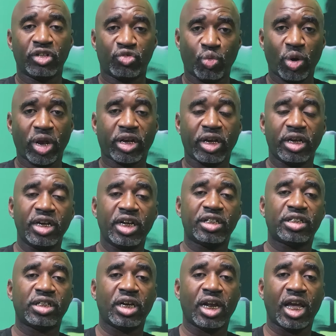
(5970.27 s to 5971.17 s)
its
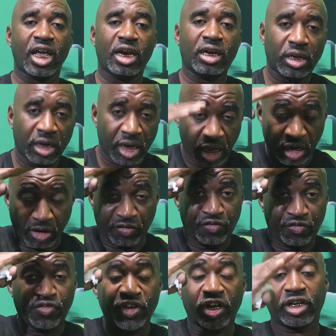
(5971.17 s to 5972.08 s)
recognition and a,
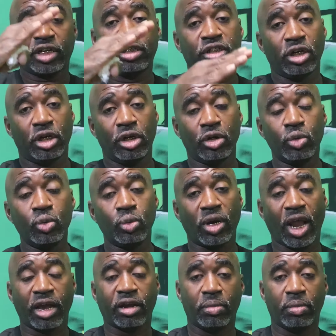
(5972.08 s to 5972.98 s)
and a fucking
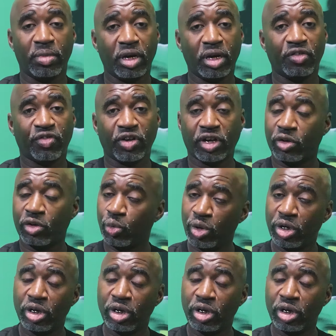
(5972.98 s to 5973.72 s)
salute like a motherfucker,